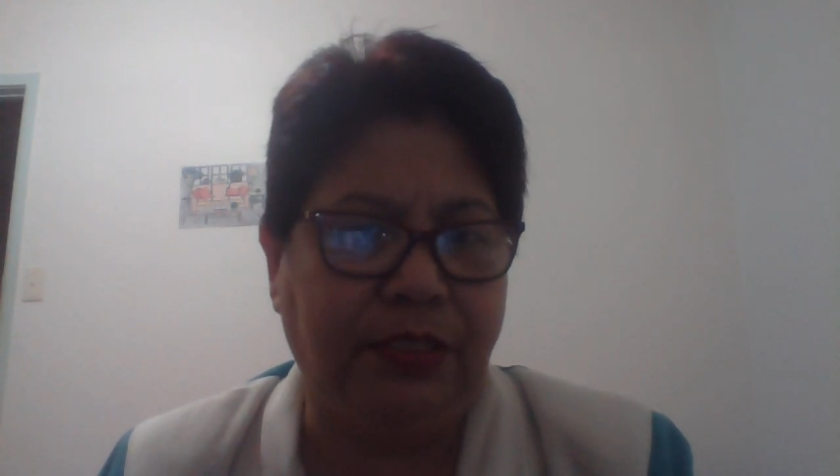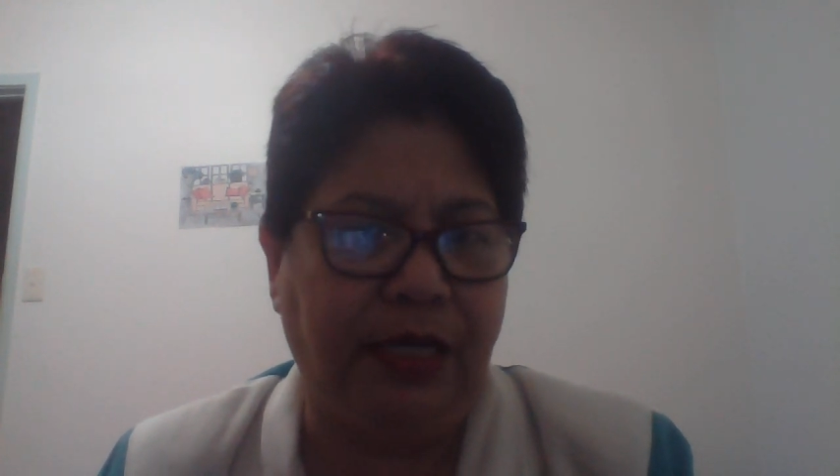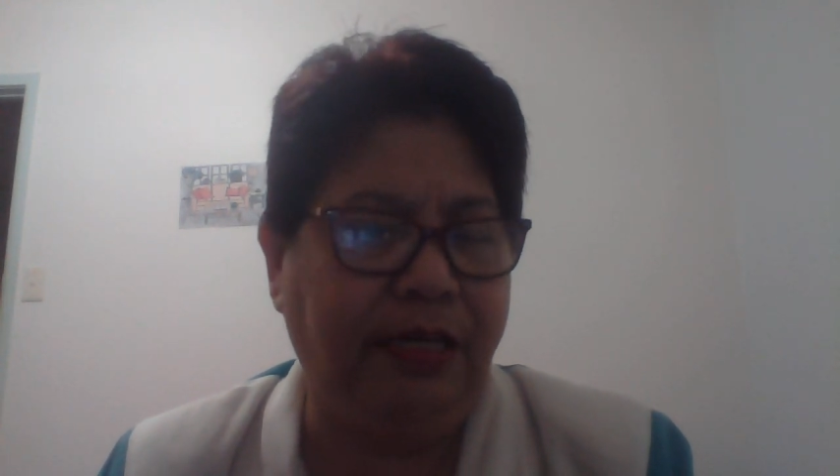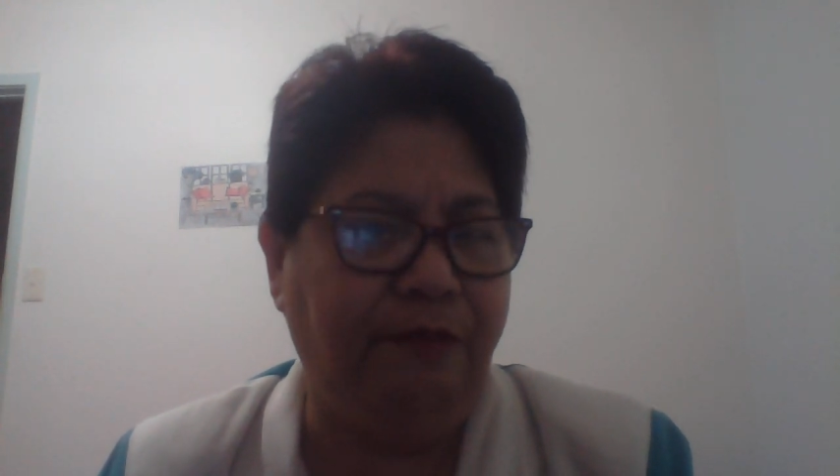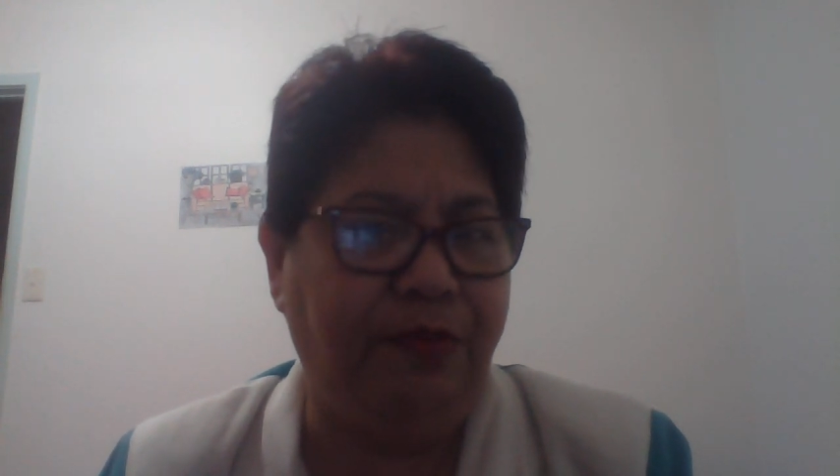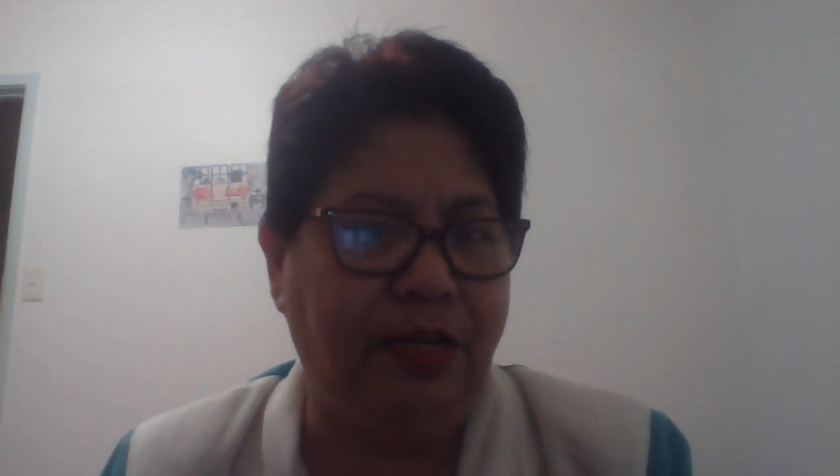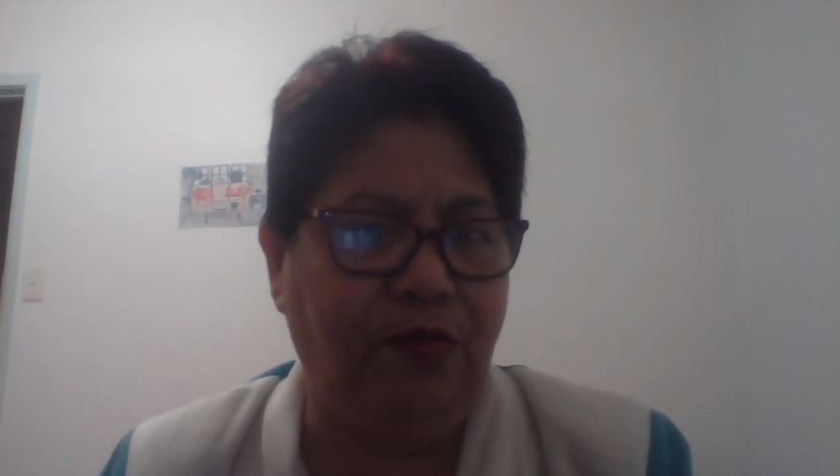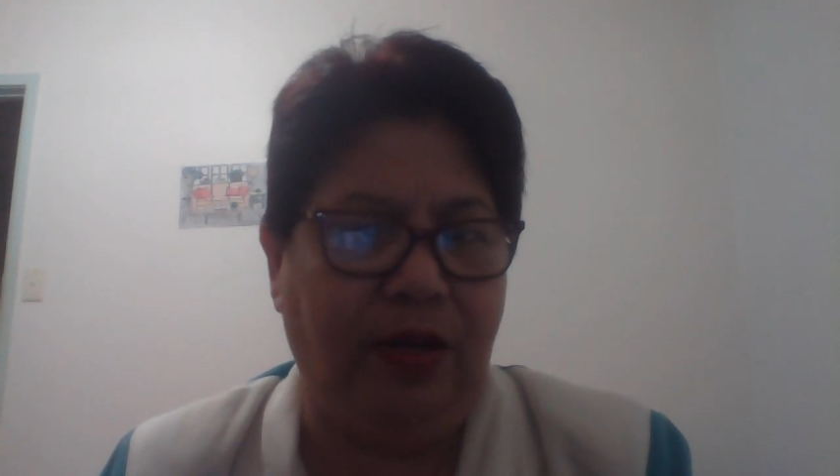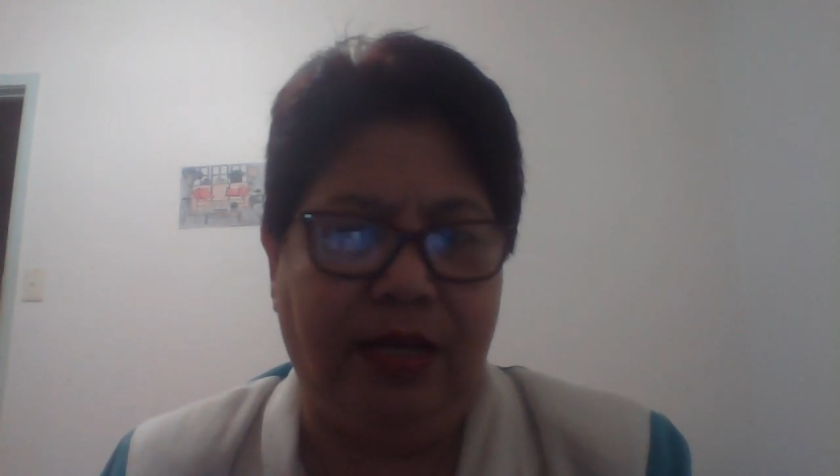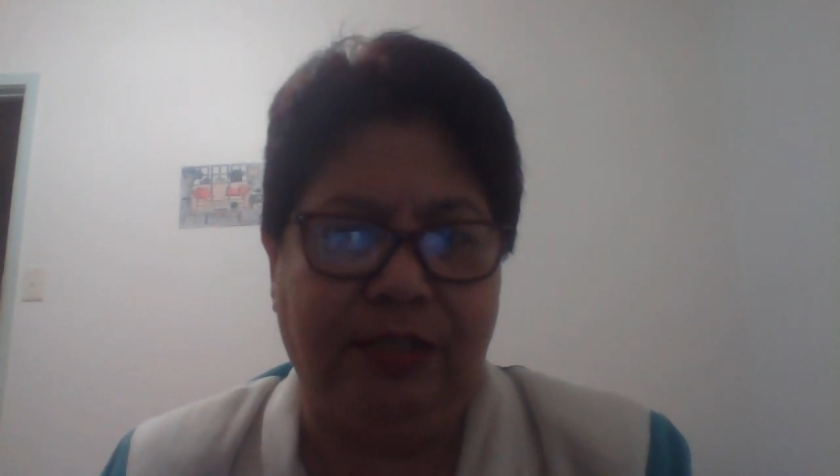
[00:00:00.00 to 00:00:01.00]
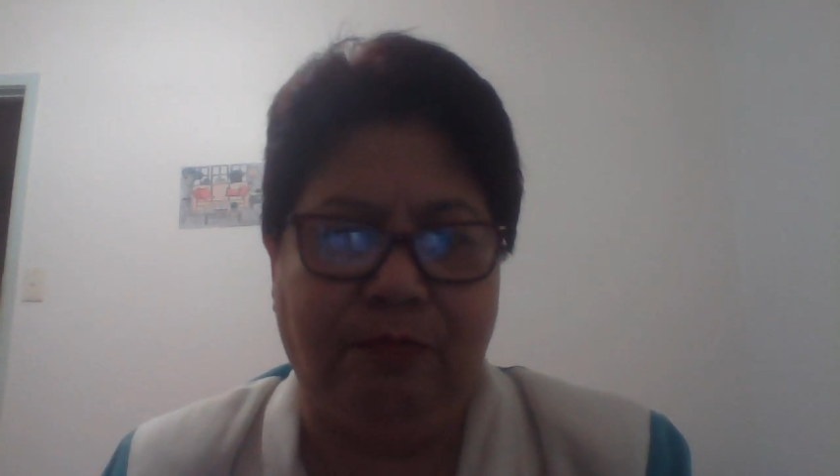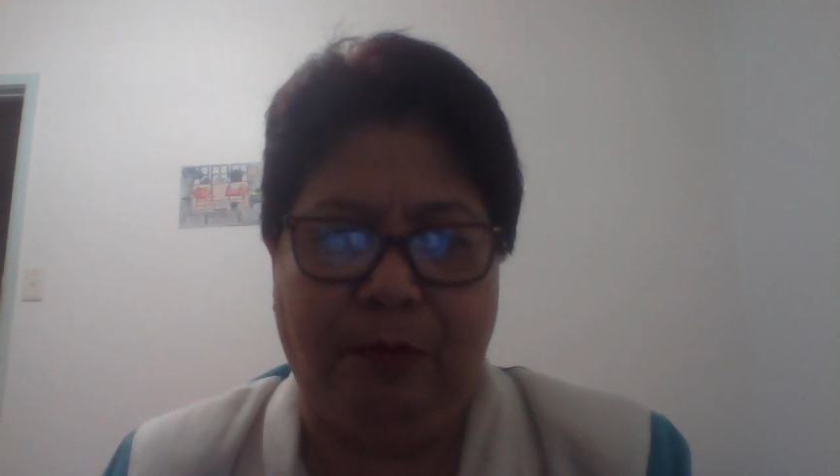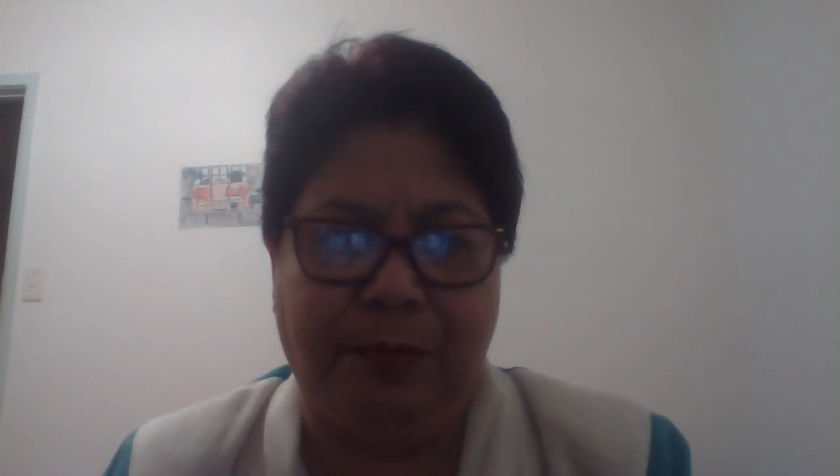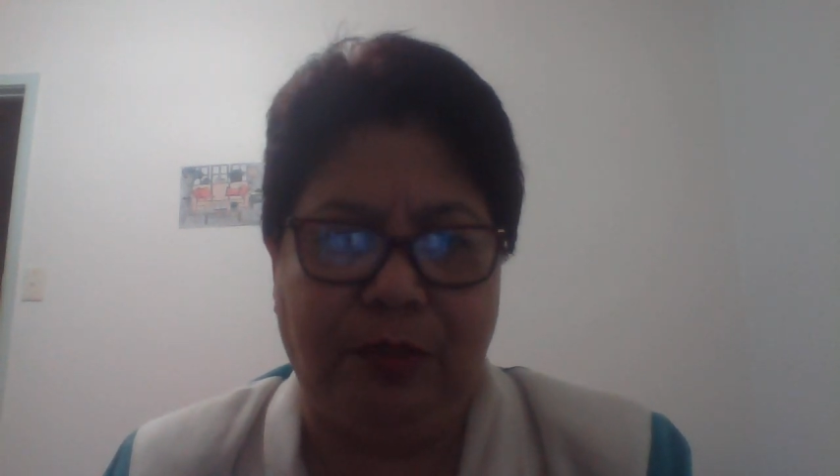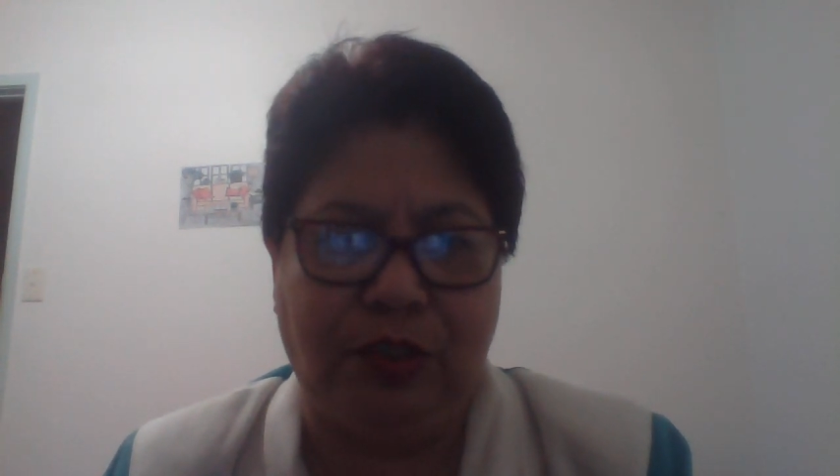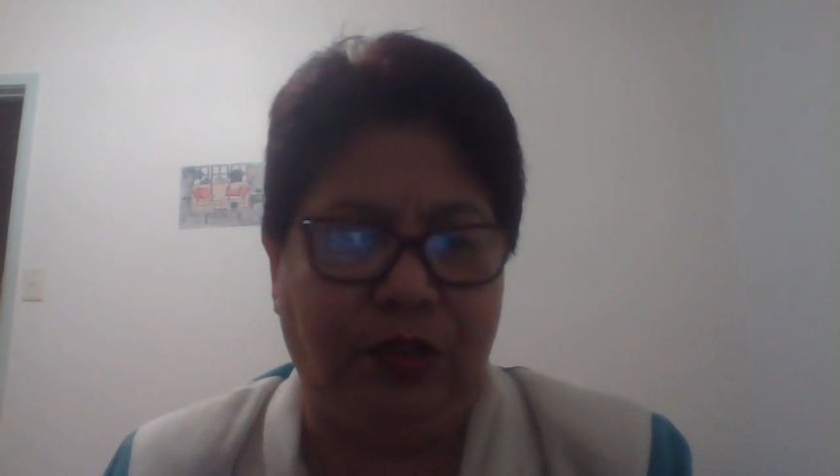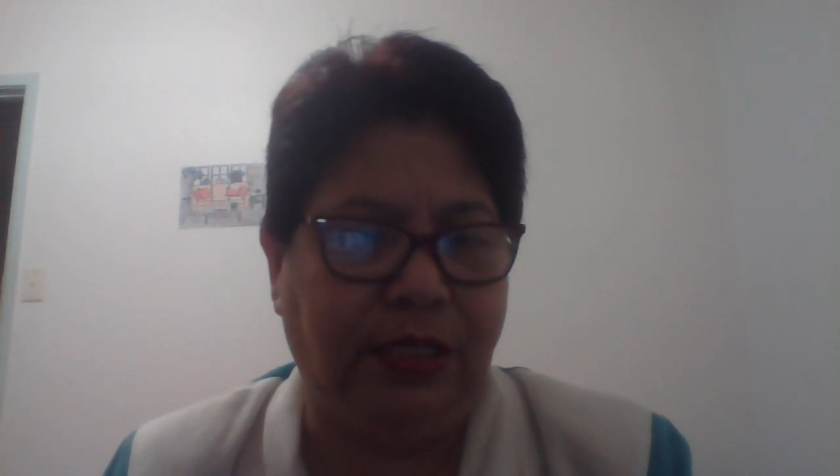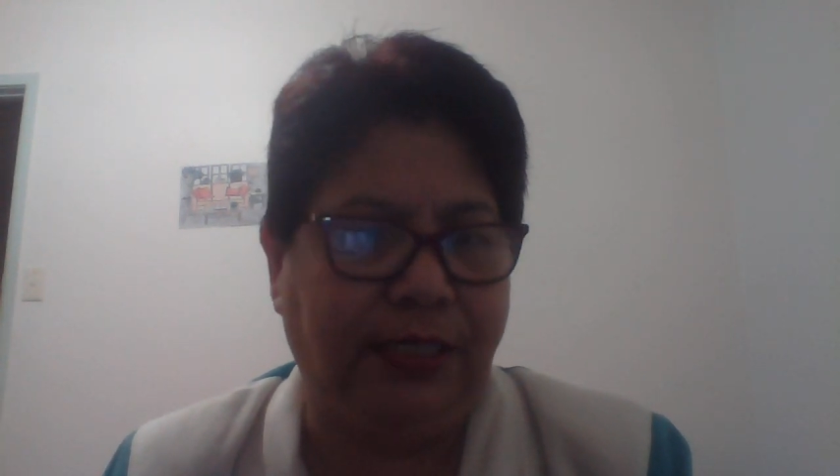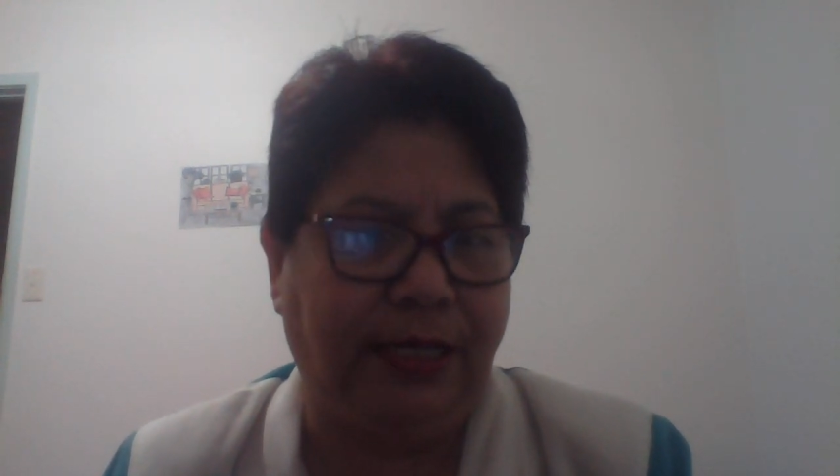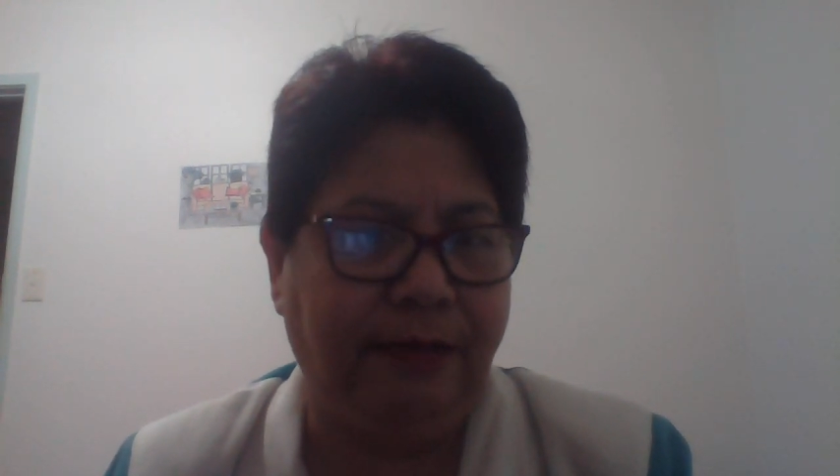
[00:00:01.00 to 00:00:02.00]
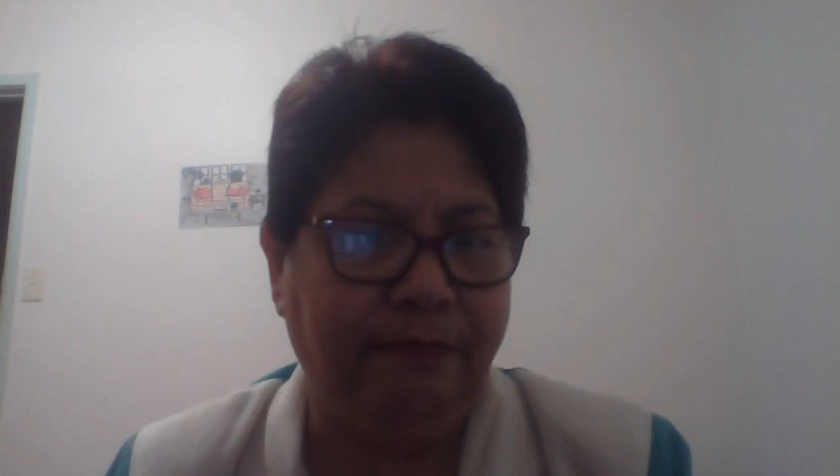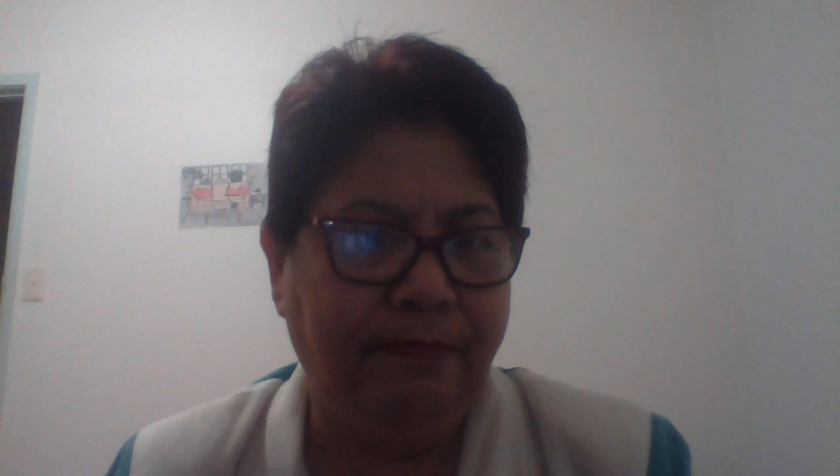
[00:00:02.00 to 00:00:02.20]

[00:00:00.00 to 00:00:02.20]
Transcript: I given you a lot of opportunity.